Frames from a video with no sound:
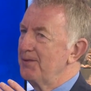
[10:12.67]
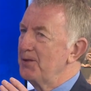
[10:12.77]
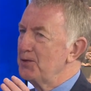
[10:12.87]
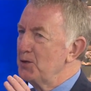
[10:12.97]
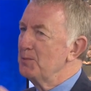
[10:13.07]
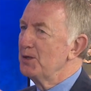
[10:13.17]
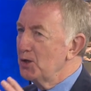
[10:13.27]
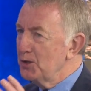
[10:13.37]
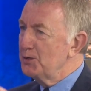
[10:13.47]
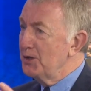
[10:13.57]

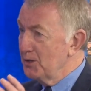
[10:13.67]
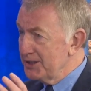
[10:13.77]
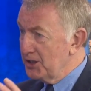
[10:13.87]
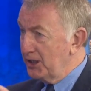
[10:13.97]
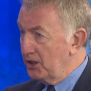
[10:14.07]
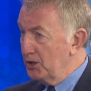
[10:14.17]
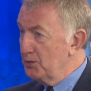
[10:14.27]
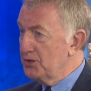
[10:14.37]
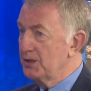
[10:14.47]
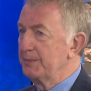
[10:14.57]
numero uno as it
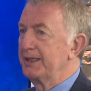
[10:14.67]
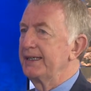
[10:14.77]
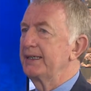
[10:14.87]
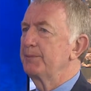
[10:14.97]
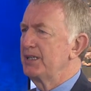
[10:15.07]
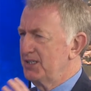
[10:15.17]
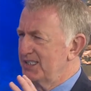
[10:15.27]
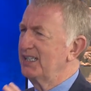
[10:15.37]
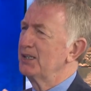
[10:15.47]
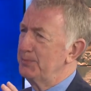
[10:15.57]
used to be, but it's
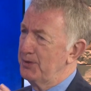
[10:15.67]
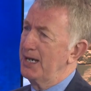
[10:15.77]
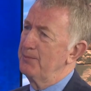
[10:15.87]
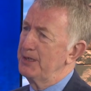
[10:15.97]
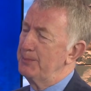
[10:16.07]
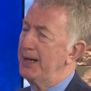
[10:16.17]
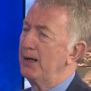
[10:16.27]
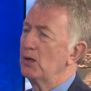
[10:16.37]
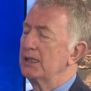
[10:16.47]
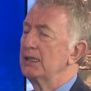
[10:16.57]
still the primary
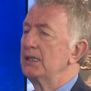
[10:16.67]
power.